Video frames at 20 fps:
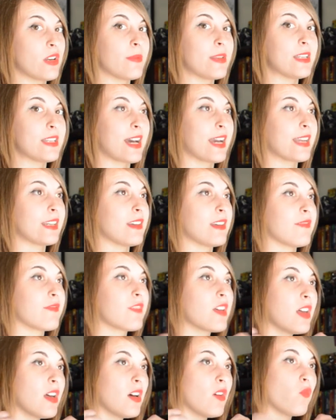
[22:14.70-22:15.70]
to be tight
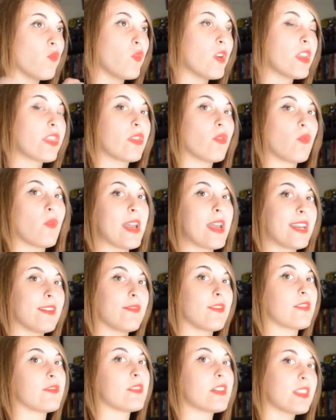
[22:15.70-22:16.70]
enough with the weight
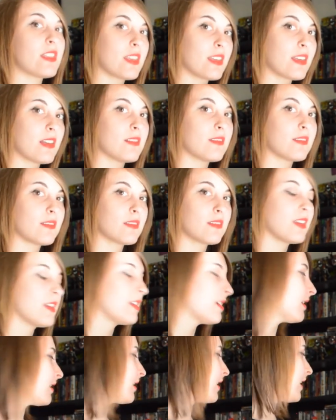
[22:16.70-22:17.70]
of everything else.
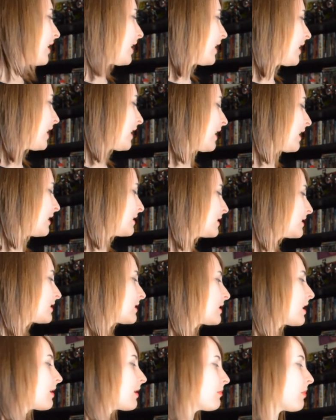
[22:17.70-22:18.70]
And it's
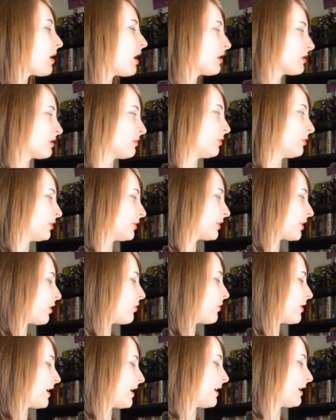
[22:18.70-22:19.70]
not impossible to
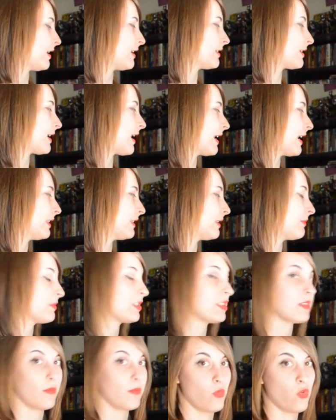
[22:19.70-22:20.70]
go in and tighten them
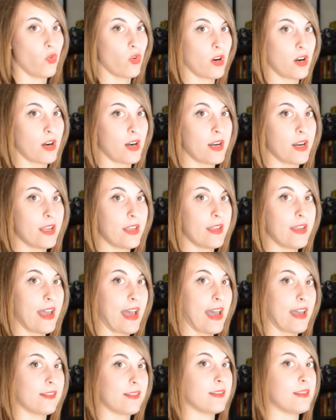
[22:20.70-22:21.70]
some more
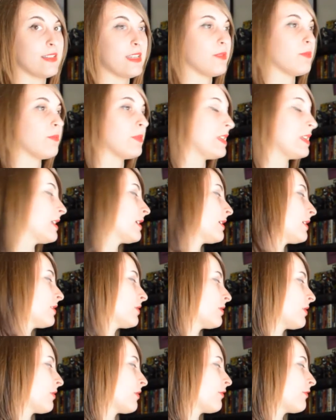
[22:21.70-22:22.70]
as need be.
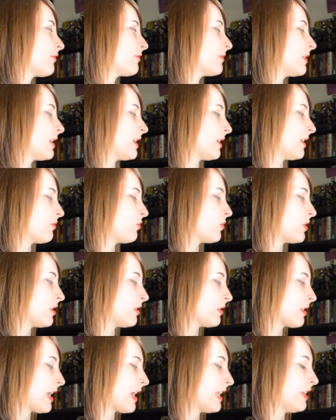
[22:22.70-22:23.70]
You know, it
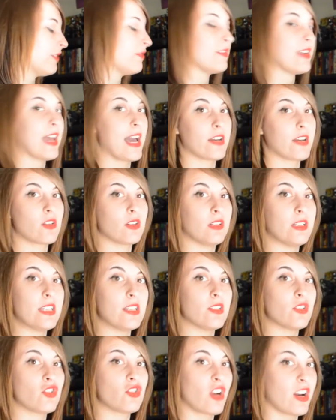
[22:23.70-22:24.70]
will kind of naturally
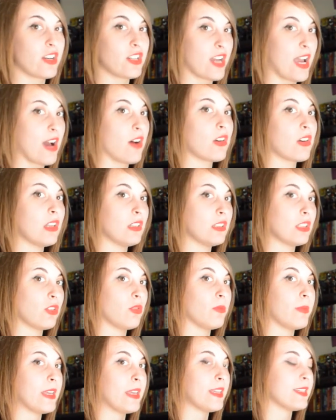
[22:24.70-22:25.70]
stretch out a
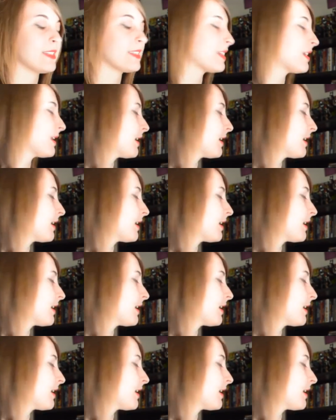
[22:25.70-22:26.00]
little bit